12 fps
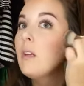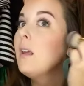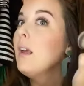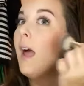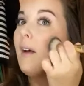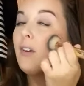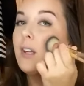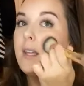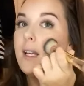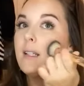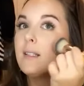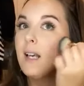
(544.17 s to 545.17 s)
Everything
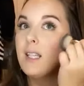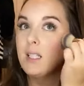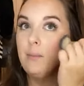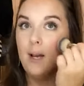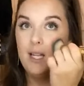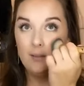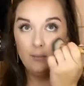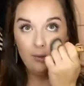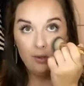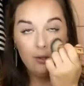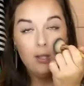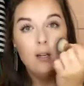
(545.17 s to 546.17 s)
is customizable.
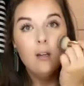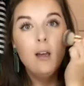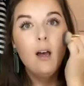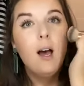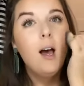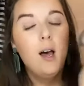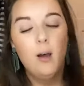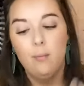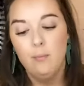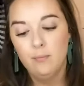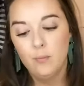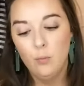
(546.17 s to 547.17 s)

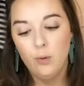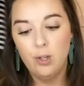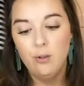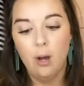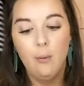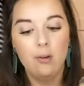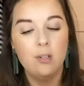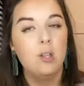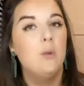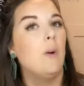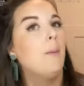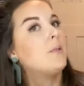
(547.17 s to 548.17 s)
When you go onto the
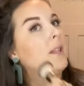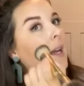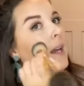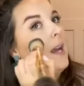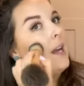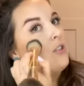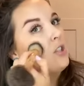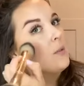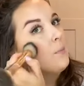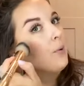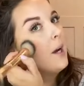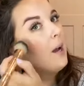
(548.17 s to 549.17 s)
website and just
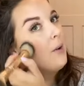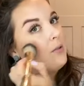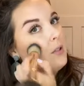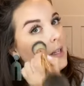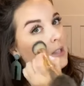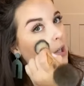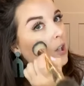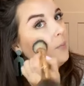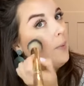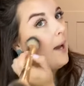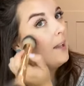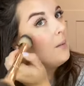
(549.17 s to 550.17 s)
browse, it's called
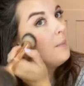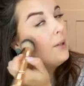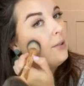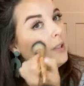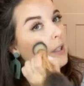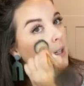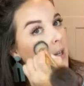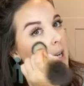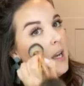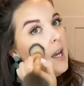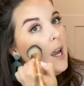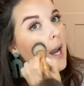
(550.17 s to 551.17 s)
Palette Builder,
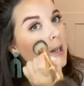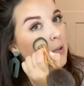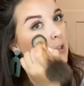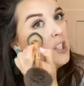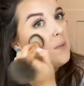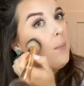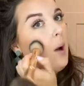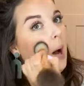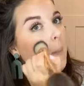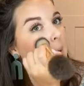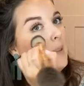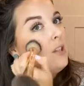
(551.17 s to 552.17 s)
and you just pop
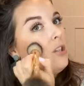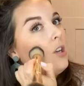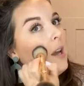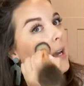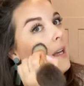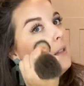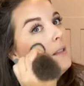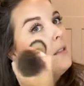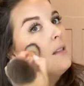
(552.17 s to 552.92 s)
in the shades,